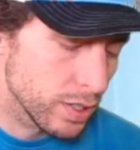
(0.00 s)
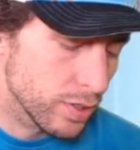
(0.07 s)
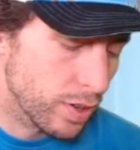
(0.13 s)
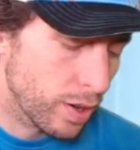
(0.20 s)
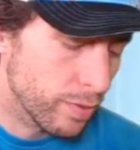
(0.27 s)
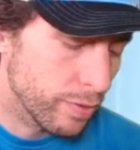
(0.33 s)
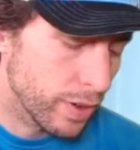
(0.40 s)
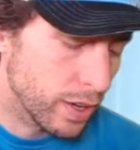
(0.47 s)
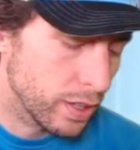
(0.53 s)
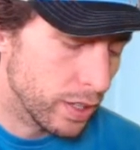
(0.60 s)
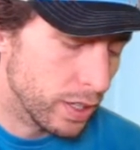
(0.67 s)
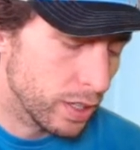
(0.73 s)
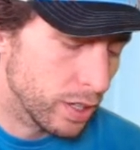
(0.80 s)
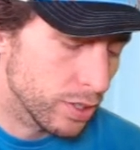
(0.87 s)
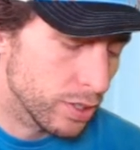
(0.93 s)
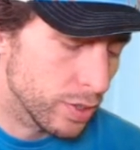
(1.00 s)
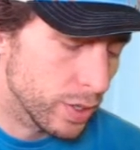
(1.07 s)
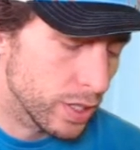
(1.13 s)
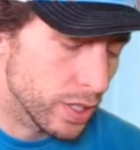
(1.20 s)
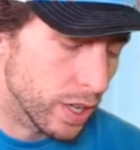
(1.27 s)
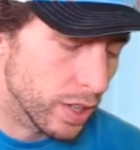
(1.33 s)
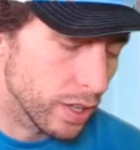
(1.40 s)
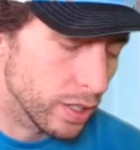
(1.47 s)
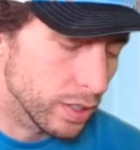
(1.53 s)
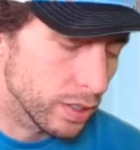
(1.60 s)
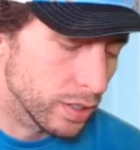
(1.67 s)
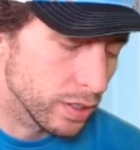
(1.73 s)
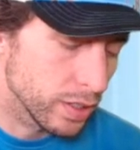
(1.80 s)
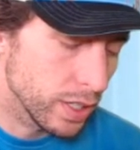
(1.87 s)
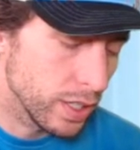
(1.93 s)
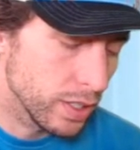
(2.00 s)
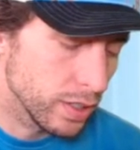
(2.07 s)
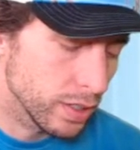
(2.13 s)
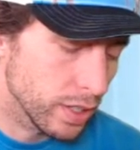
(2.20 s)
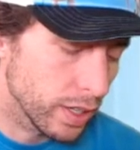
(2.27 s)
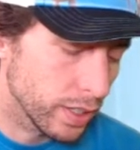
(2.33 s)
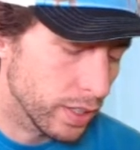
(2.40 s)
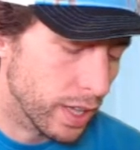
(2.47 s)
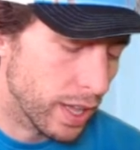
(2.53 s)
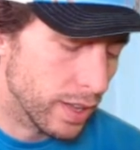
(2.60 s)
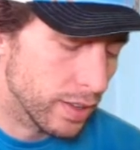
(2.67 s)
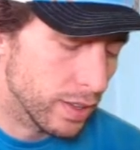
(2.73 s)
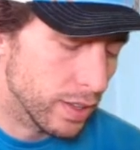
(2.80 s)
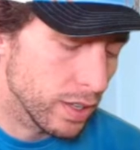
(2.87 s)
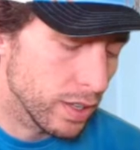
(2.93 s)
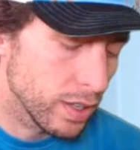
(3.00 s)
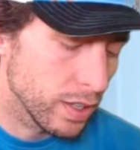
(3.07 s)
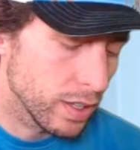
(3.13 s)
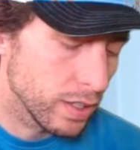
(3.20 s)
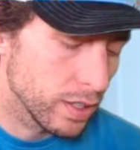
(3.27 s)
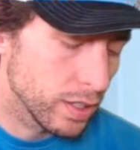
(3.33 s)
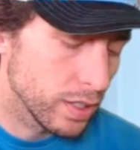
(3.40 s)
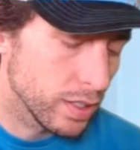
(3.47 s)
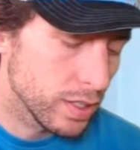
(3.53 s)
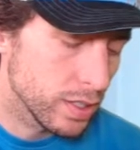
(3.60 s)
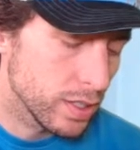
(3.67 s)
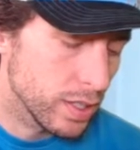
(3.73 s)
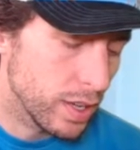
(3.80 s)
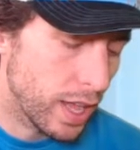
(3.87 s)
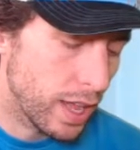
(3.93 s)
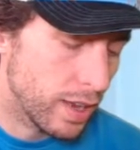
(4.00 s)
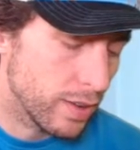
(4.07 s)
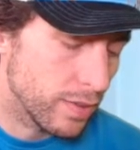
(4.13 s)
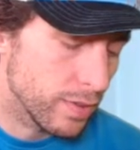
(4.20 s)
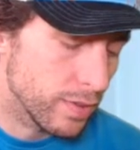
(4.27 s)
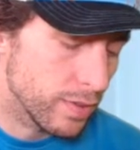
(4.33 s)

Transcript: Draw them fairly close to each other. See, like that. This is the net.